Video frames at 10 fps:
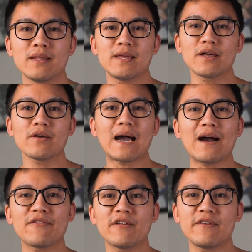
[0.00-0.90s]
The other
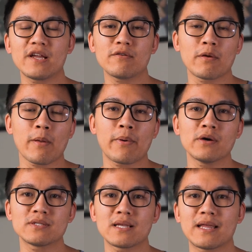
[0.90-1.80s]
half of the video will be
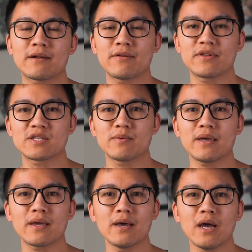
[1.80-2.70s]
posted later on this
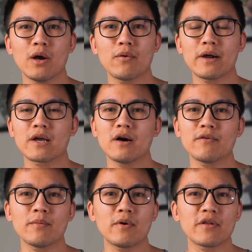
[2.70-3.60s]
week, where I go
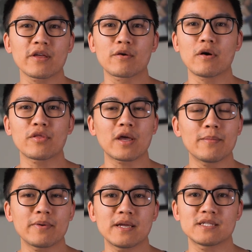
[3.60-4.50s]
over more of the growth
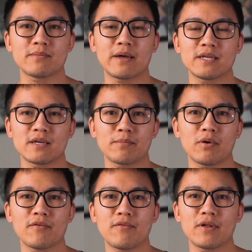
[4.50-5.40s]
companies in my
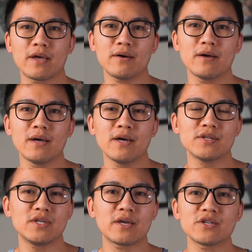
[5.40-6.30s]
portfolio,
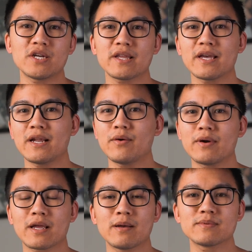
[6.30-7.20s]
so you can check that out
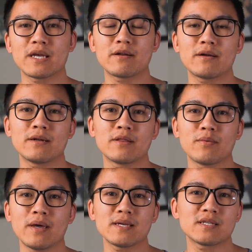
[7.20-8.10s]
when it comes later on in the
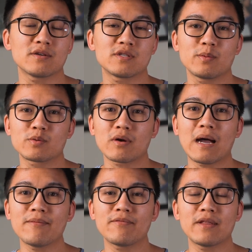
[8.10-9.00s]
week, so
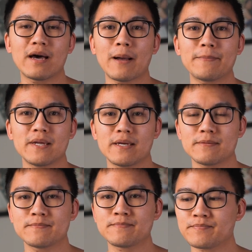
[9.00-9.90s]
subscribe for that update.
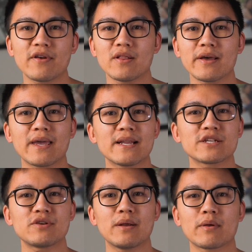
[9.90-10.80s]
If you're looking
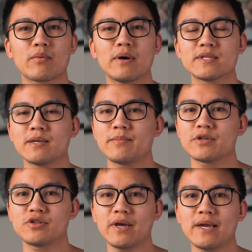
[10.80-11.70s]
to trade with
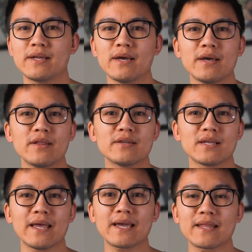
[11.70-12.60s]
Wealthsimple Trade, there's
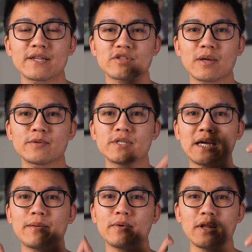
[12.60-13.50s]
a link in the description
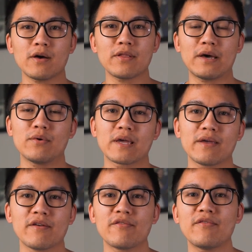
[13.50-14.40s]
down below that will
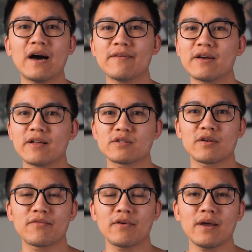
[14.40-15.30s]
get you $5
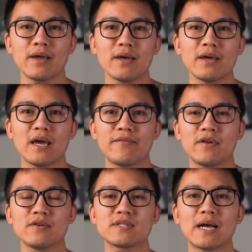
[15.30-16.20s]
for free if
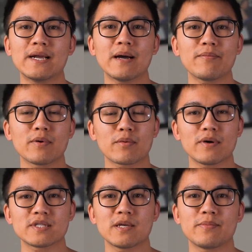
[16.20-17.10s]
you sign up with
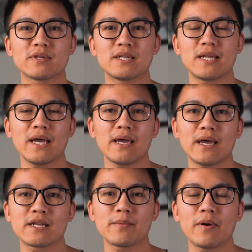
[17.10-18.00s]
Wealthsimple today
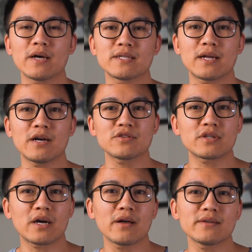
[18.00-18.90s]
and deposit
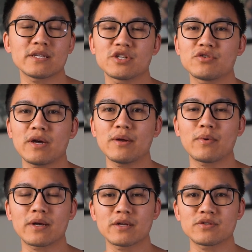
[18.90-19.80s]
$100 and trade
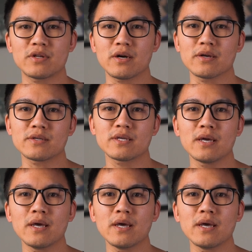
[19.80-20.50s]
$100.